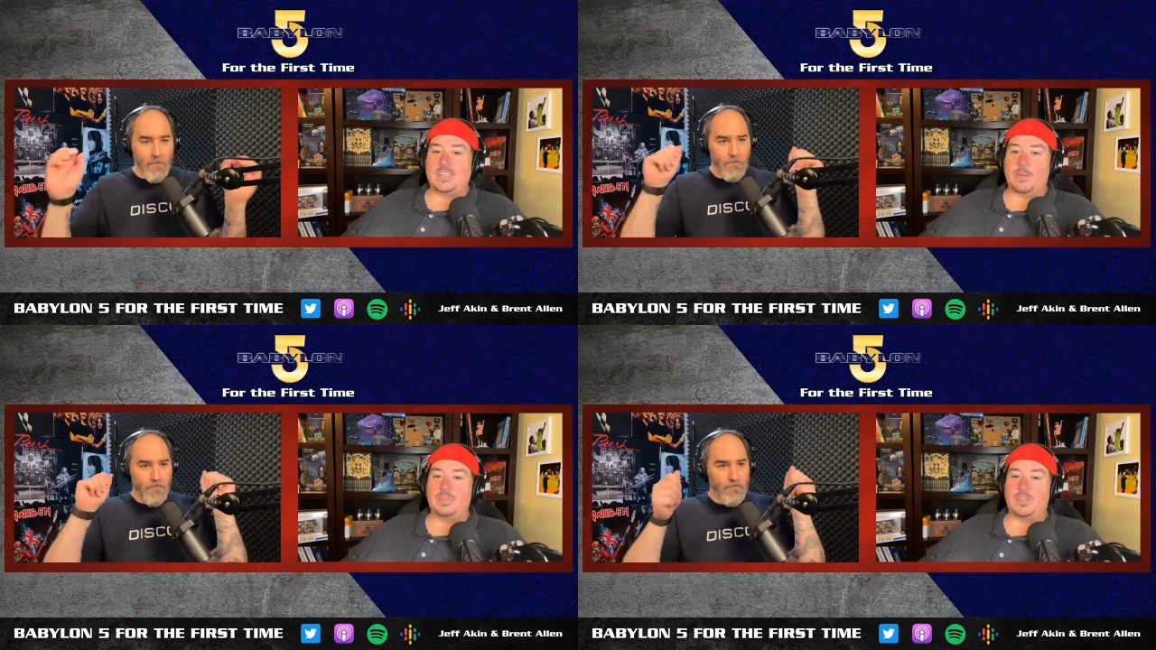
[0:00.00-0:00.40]

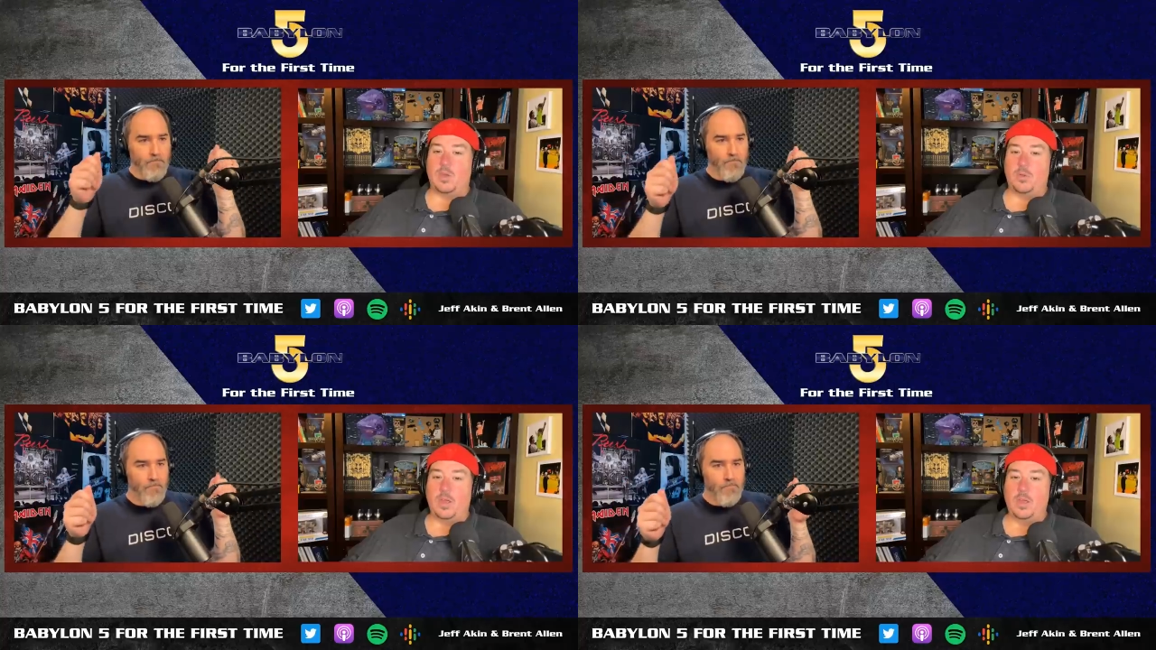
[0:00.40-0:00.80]
Speaker 1: this
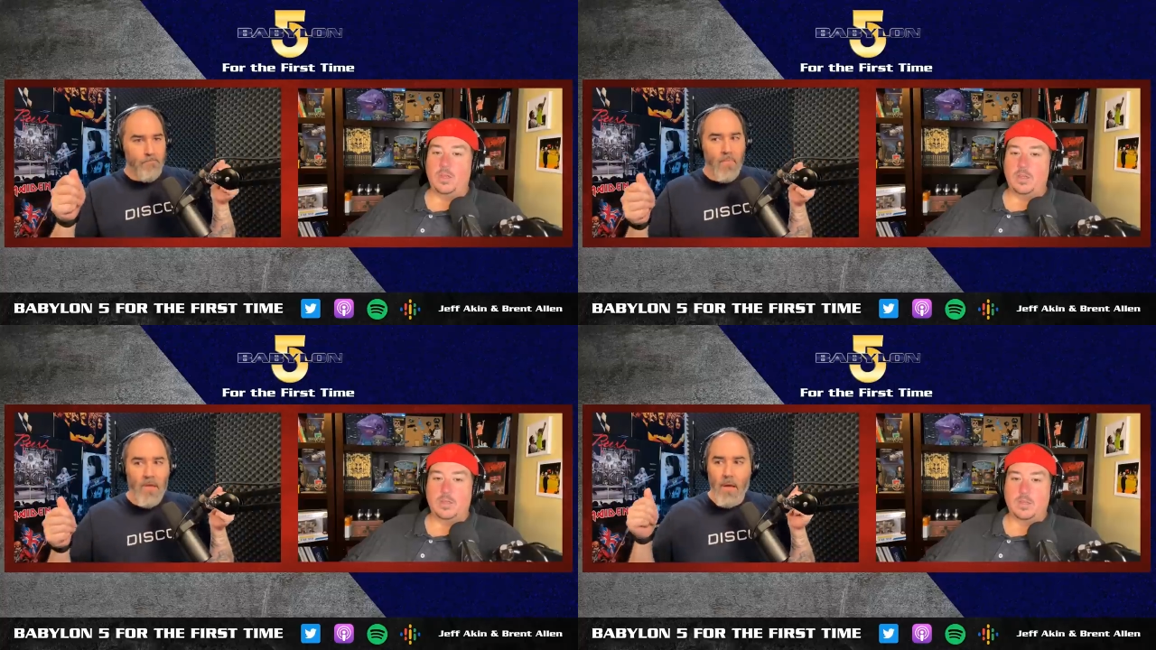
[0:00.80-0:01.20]
episode.
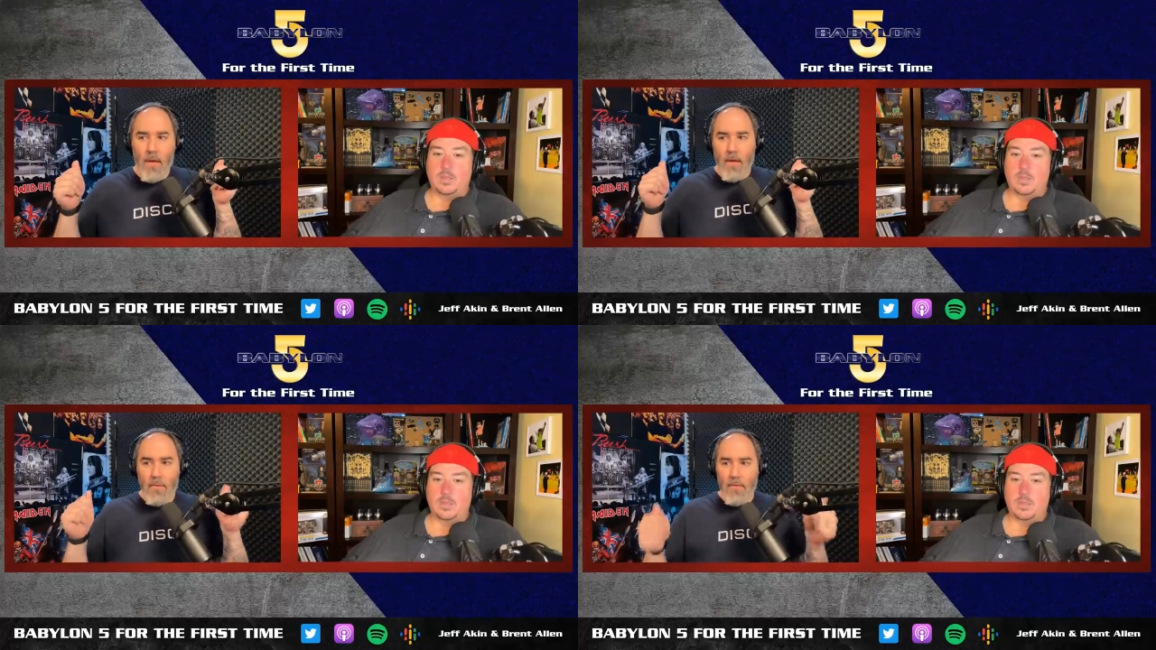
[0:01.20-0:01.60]

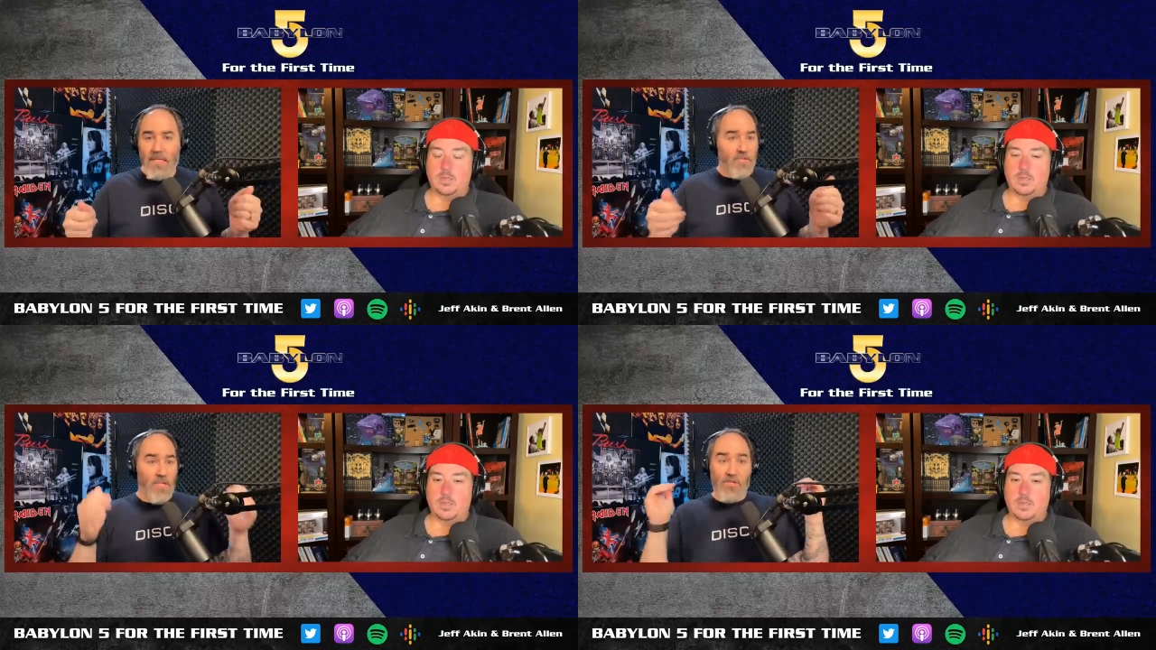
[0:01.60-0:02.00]

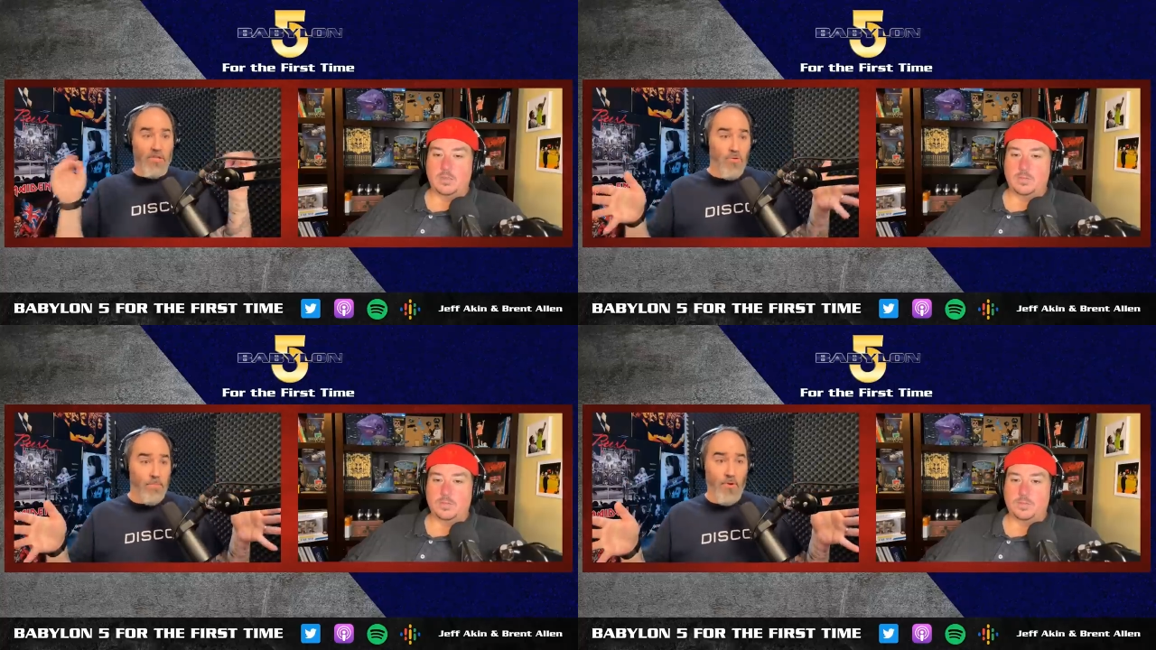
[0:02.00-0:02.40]
Let's, let's
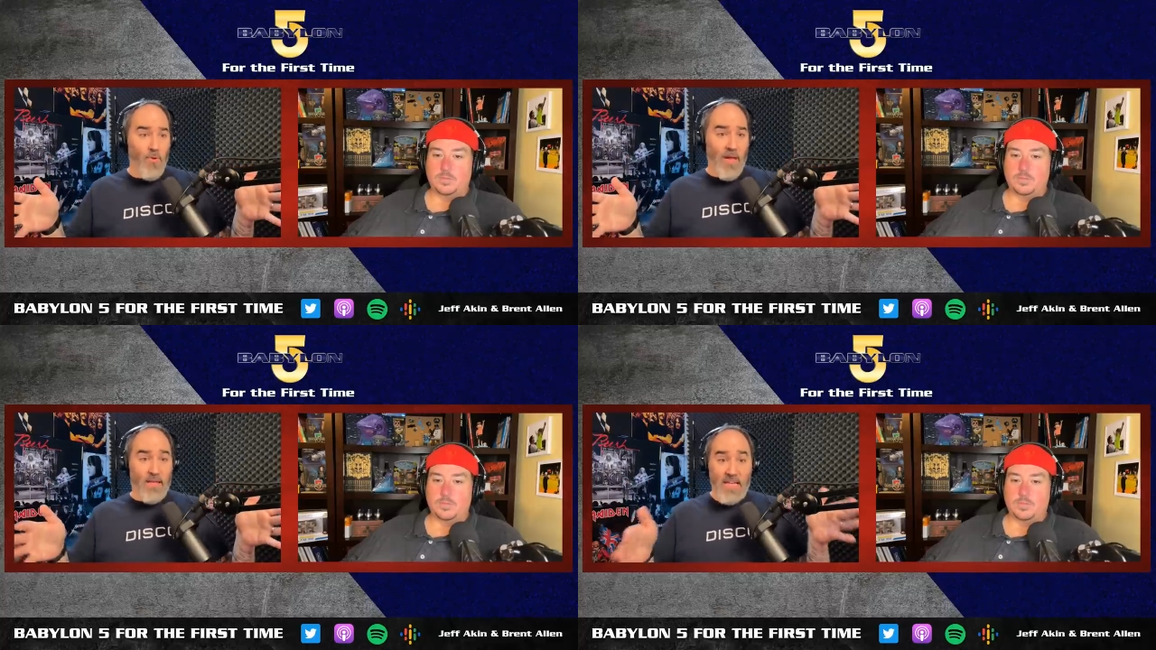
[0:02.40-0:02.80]
just rip through it,